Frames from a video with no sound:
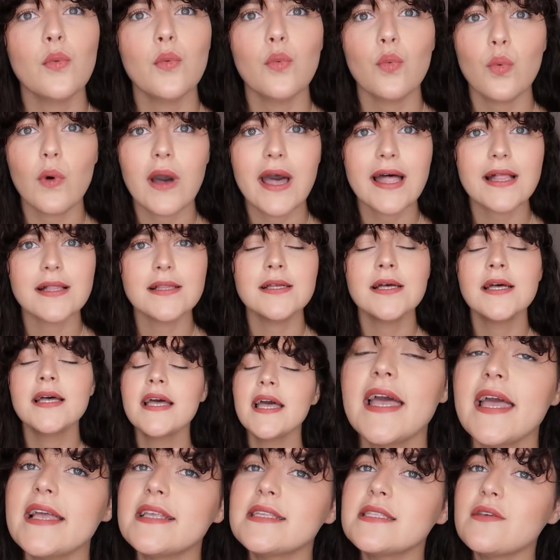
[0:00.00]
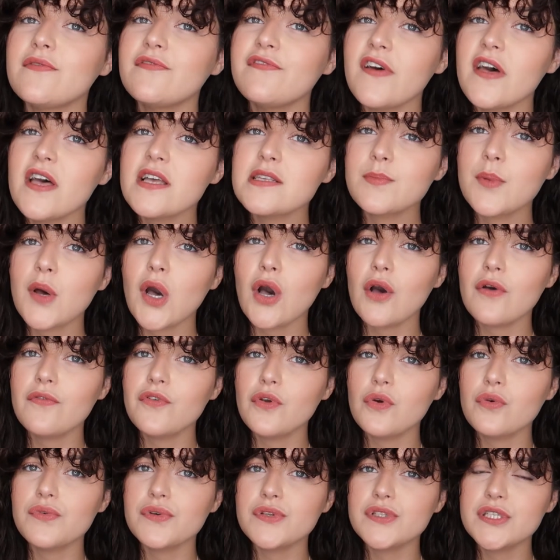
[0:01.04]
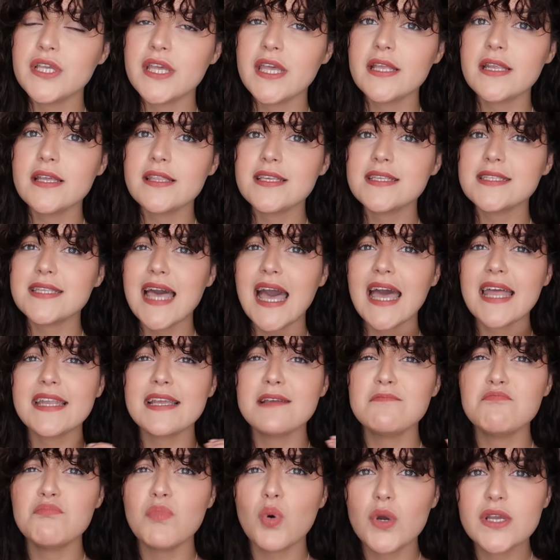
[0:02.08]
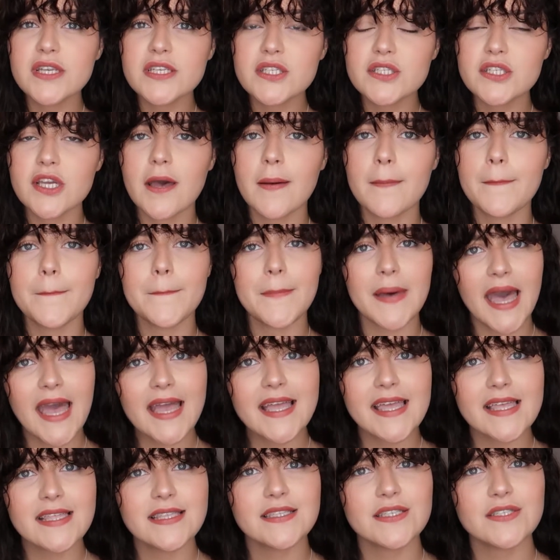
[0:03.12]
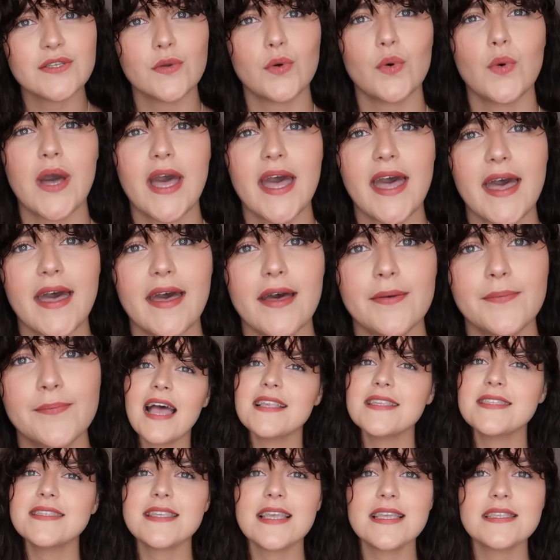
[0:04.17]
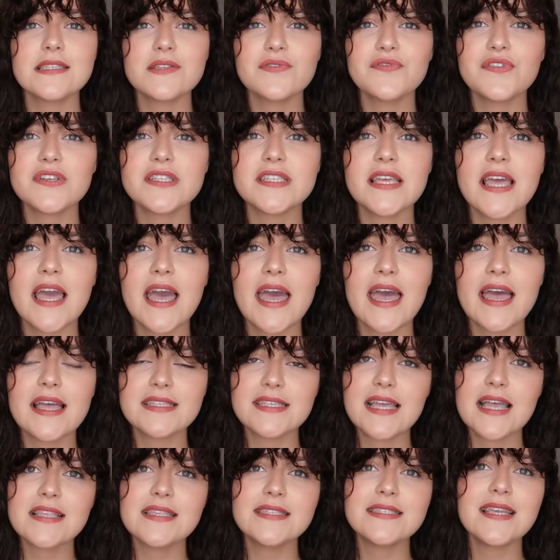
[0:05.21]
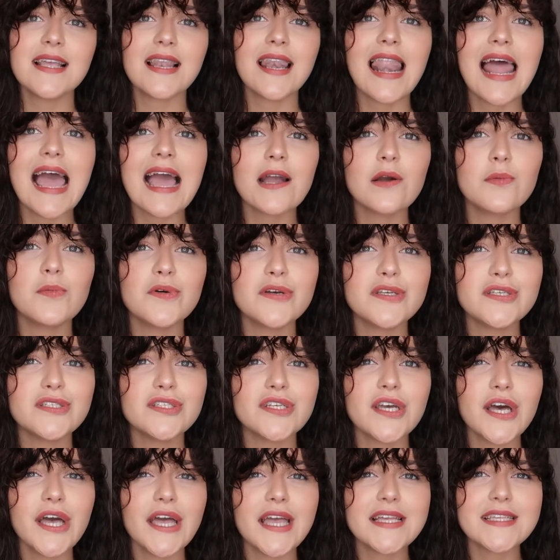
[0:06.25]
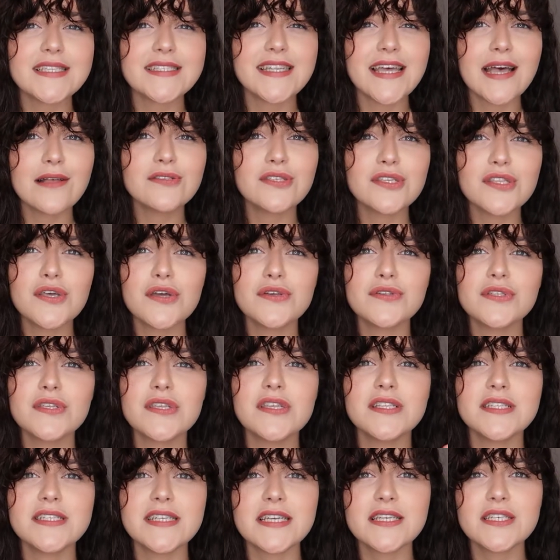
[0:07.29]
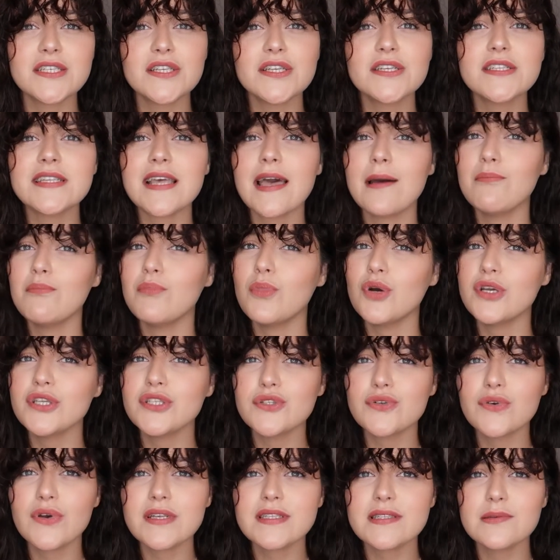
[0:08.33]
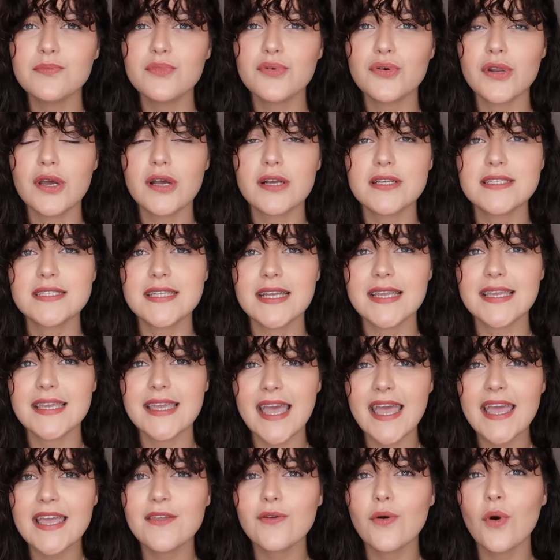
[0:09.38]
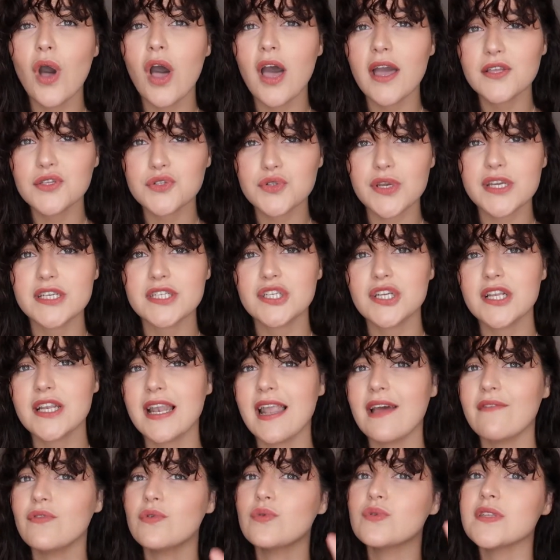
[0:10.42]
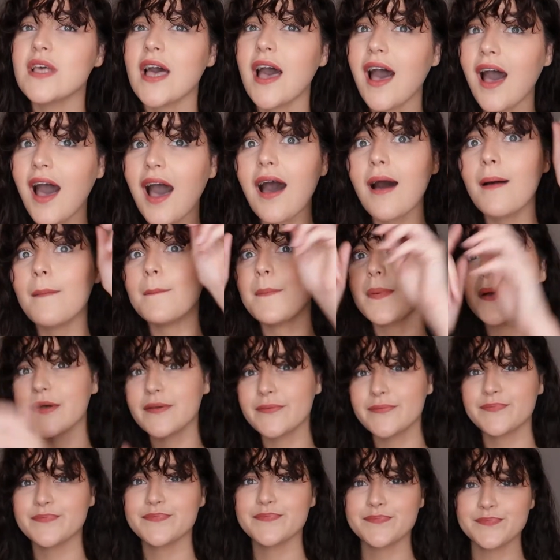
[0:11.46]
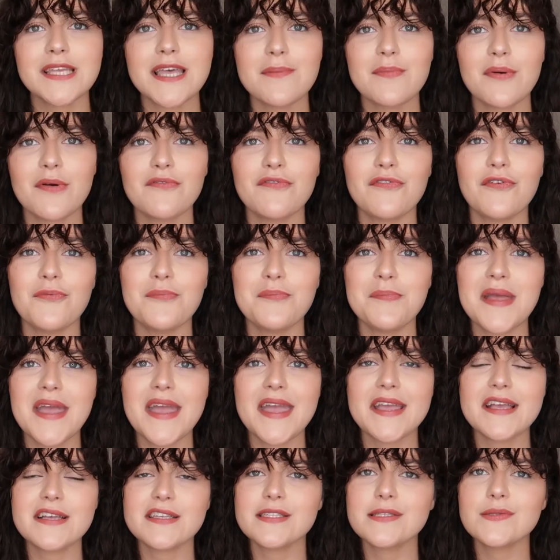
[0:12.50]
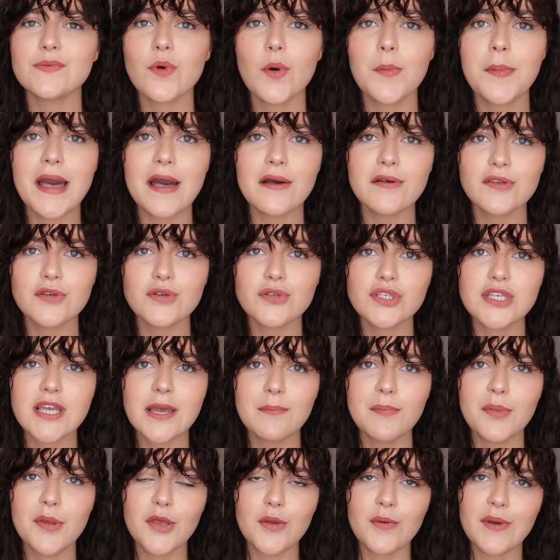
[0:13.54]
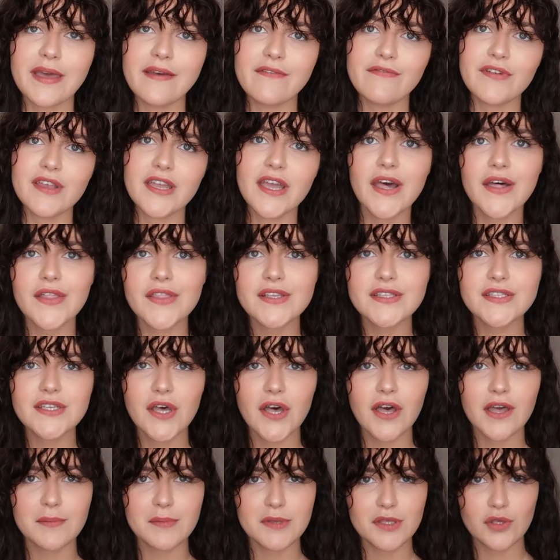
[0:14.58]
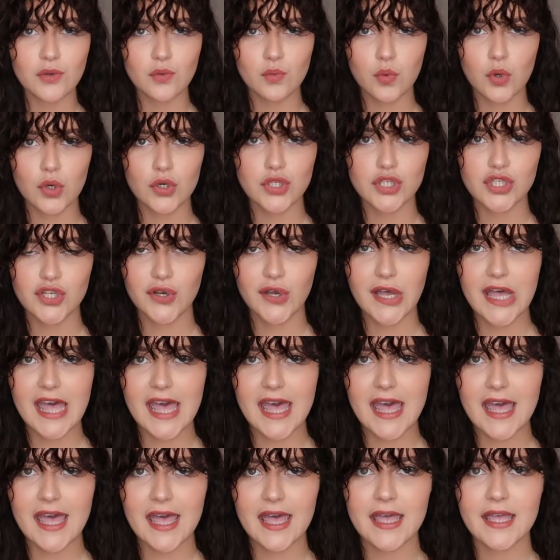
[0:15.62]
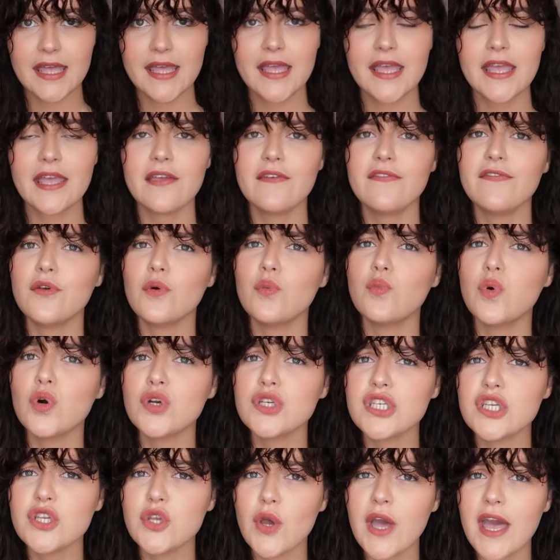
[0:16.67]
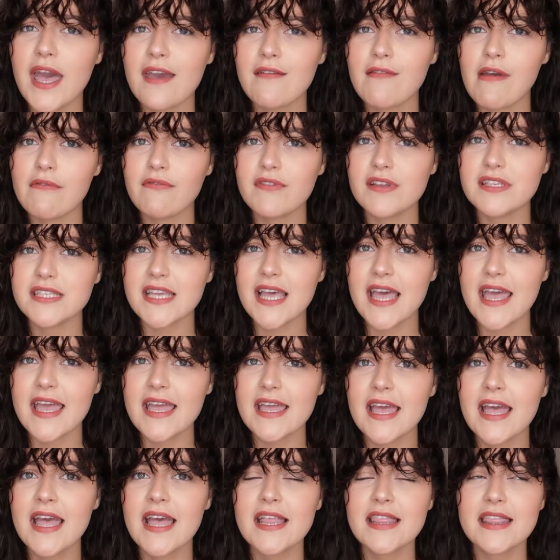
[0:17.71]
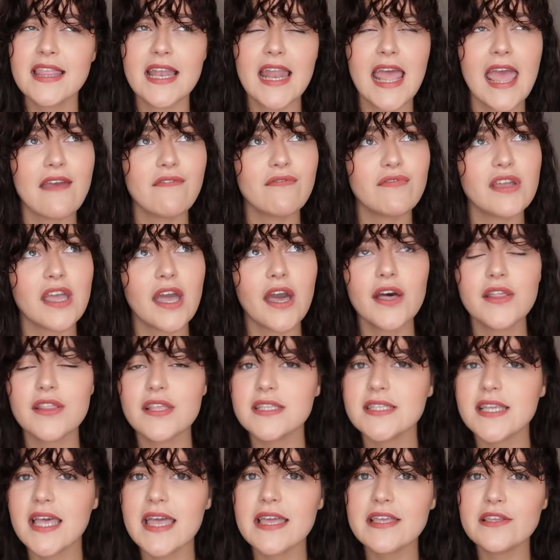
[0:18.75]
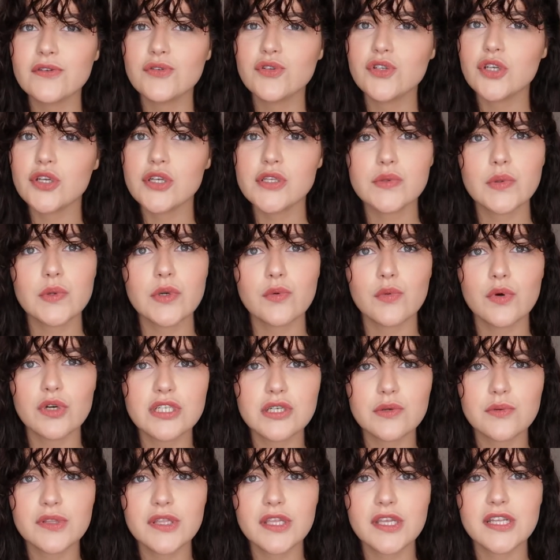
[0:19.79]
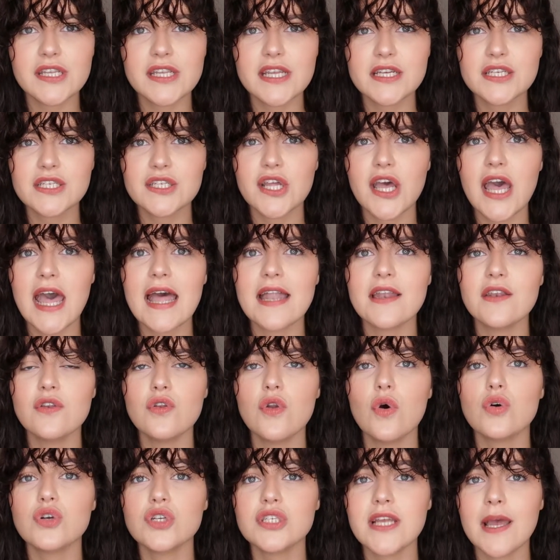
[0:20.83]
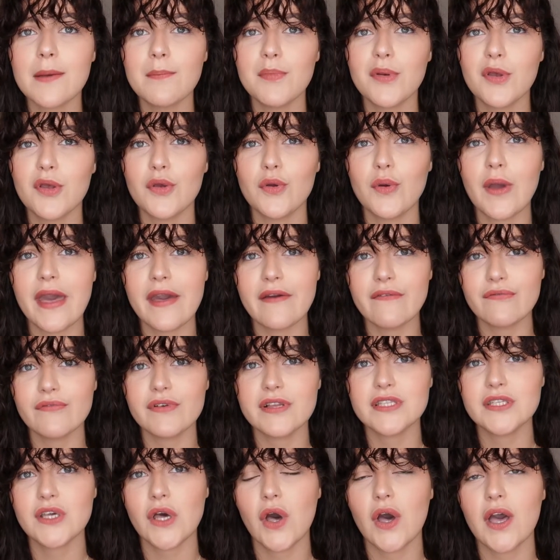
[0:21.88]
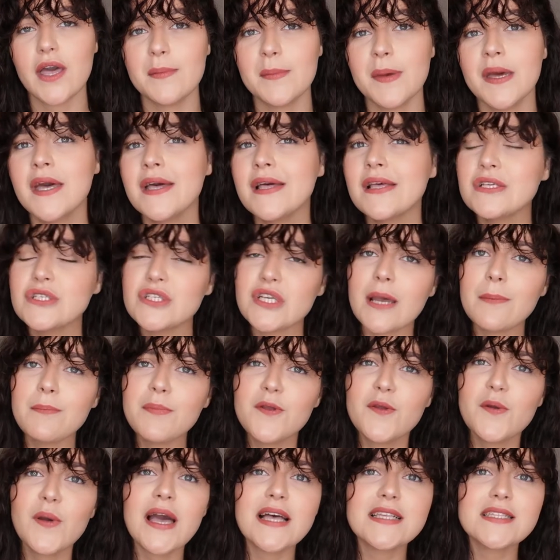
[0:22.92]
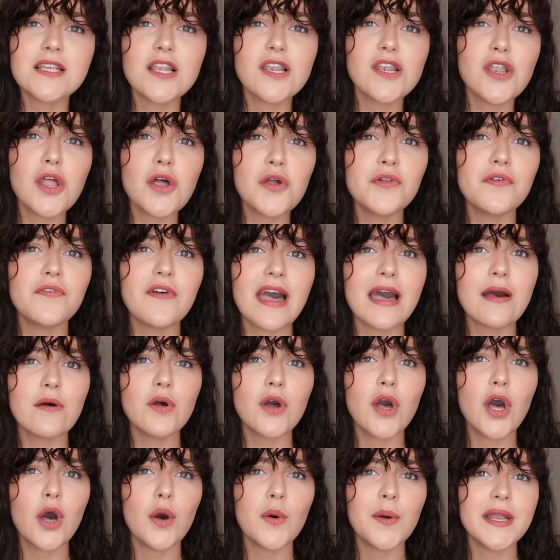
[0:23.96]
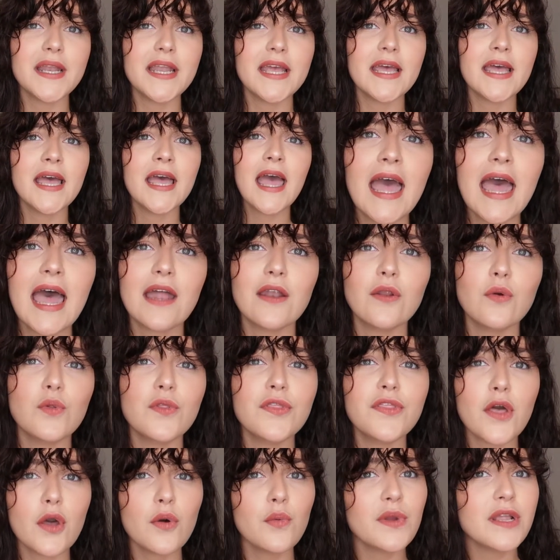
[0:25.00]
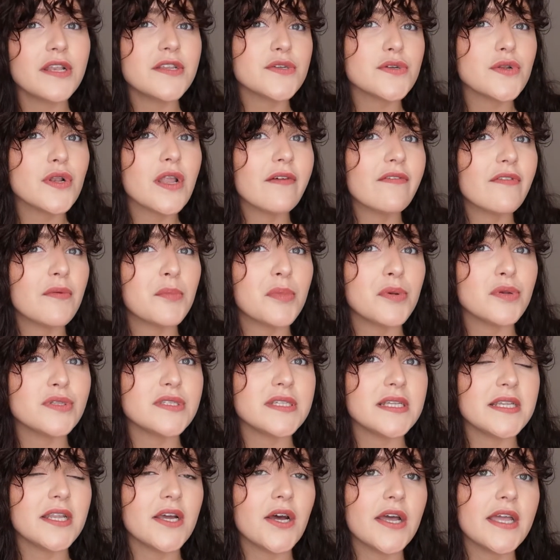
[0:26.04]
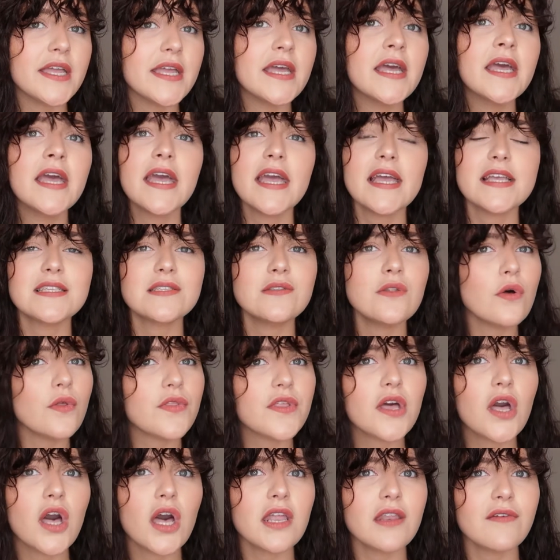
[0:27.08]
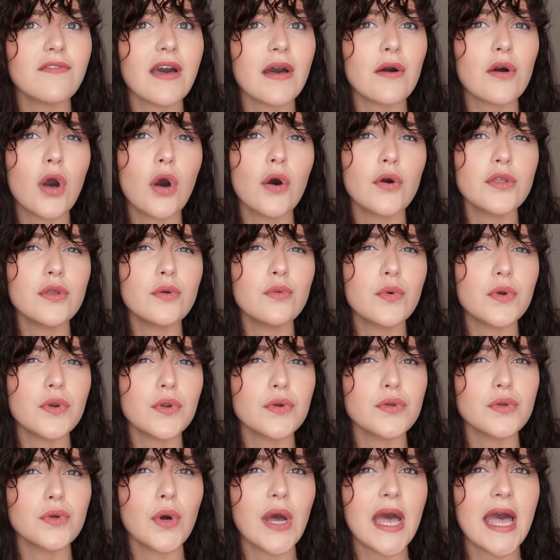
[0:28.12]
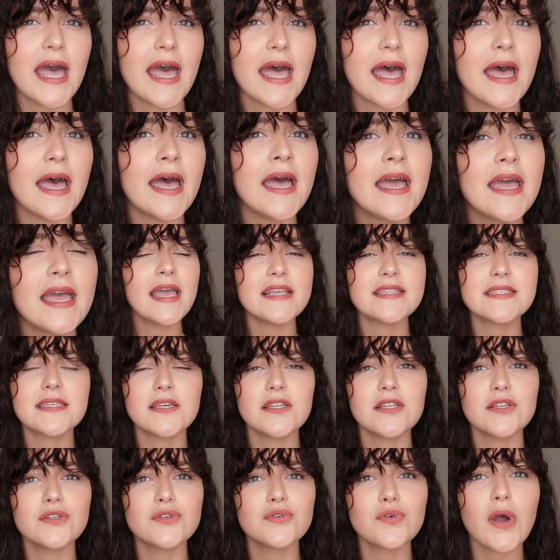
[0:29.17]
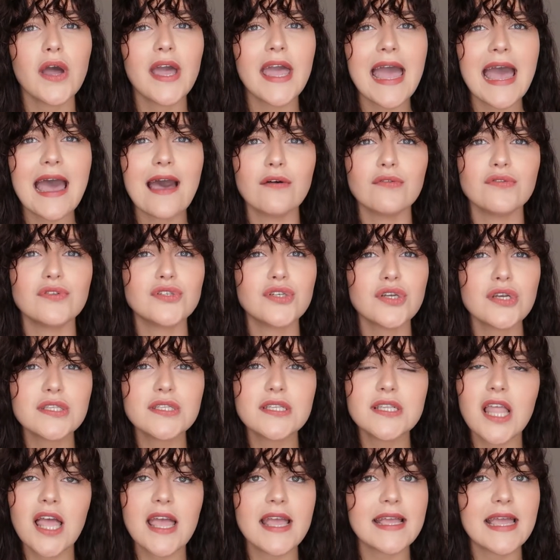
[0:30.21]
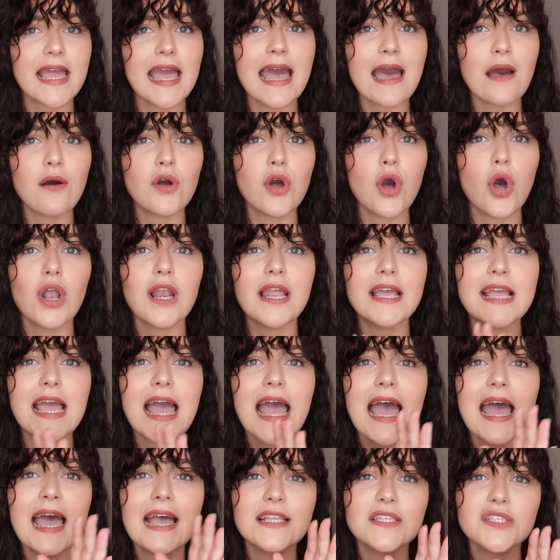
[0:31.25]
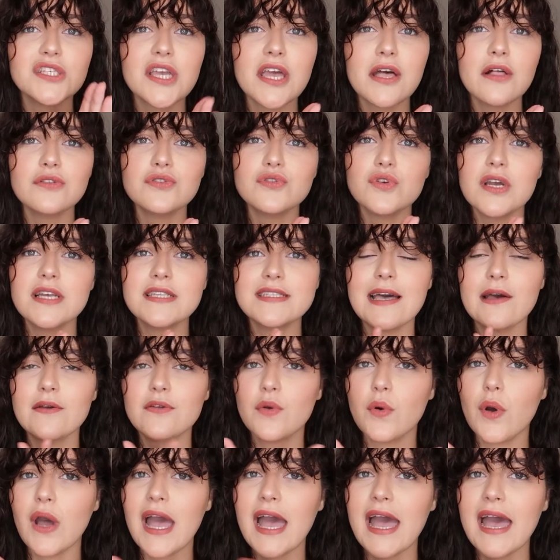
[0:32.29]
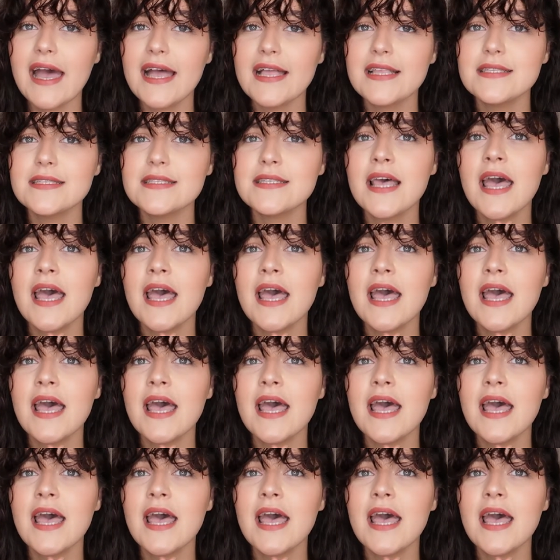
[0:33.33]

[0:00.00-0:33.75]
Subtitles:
Well, it's the first part of your routine that's adding moisture back into your hair. And since frizzy hair tends to lack moisture, it's down to those conditioners and moisturizing products to get your hydration levels up. Top tip from me, swap out your shampoo every other time you wash your hair. If you're washing your hair every day, then every other day you just want to wash it with conditioner and not shampoo every time. Shampoo has a load of alcohol in it, and although we do love a boozy night, it's not the kind of alcohol you want on your hair. It's going to dry it out just like alcoholic hand gel dries out your hands.